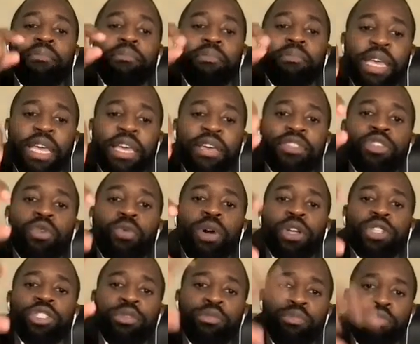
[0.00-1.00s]
being the
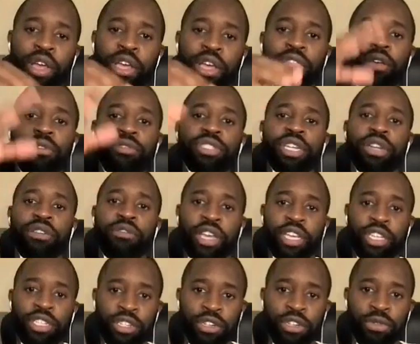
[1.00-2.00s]
one to break those
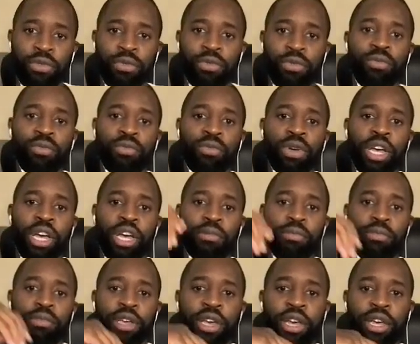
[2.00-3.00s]
generational
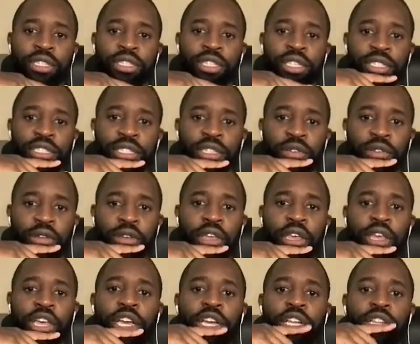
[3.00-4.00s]
um, curses,
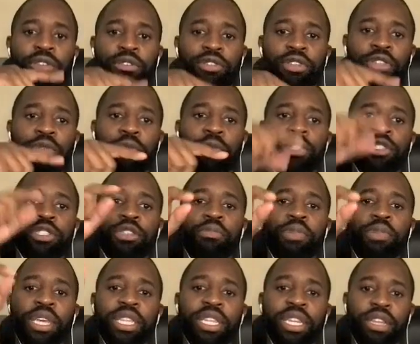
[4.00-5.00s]
including the one to
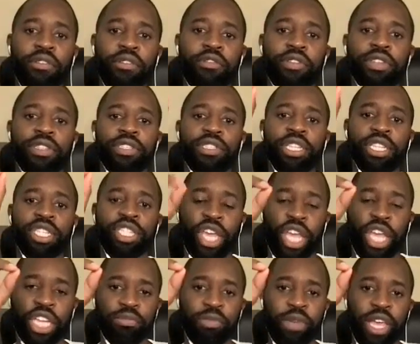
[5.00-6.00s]
be the difference, the
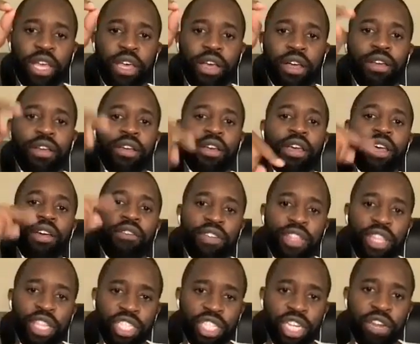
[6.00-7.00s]
change maker for
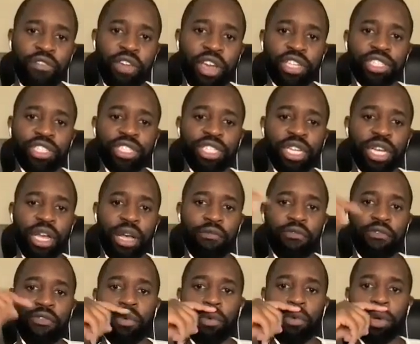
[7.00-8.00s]
the generations to come
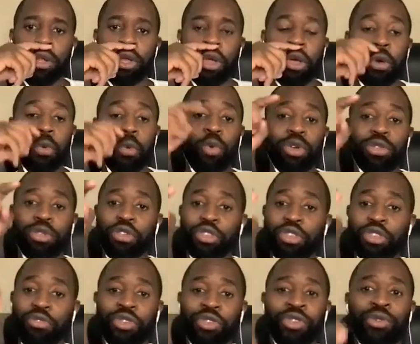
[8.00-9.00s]
forward, whether it's
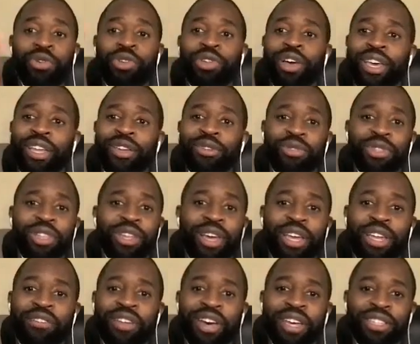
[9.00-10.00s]
through your line or the
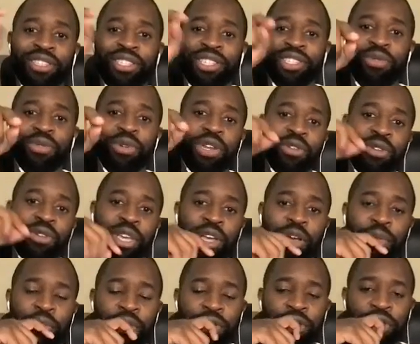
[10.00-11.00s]
line of others who are looking
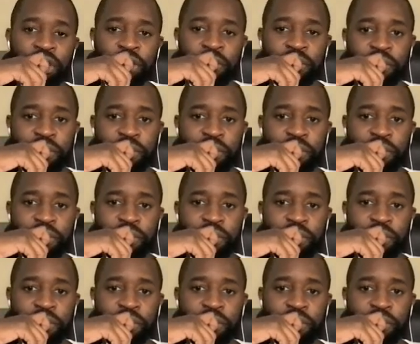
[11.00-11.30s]
upon you.